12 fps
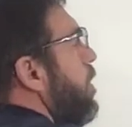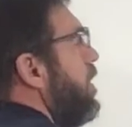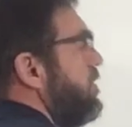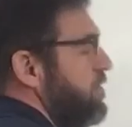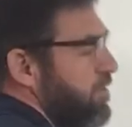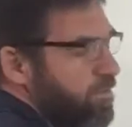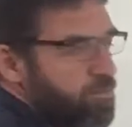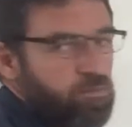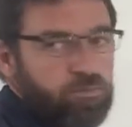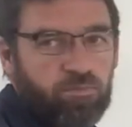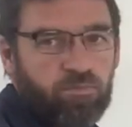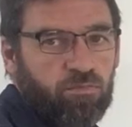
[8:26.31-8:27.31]
positive.
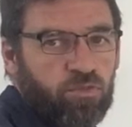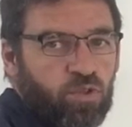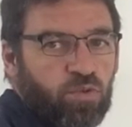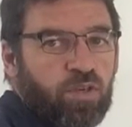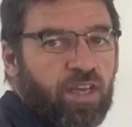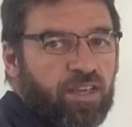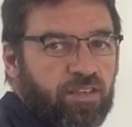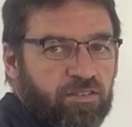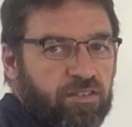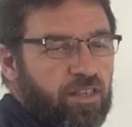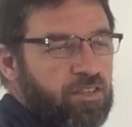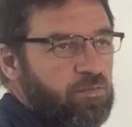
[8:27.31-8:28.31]
2 negative
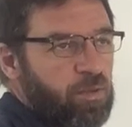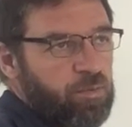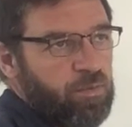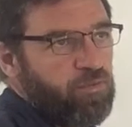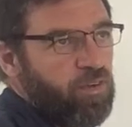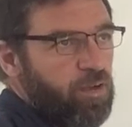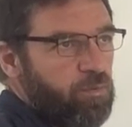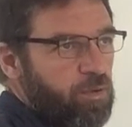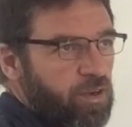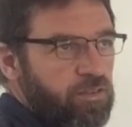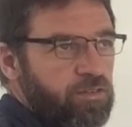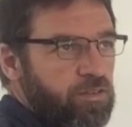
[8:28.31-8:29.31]
sides make me 5
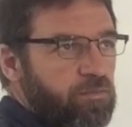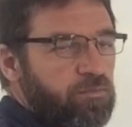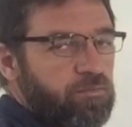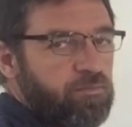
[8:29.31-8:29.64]
positive.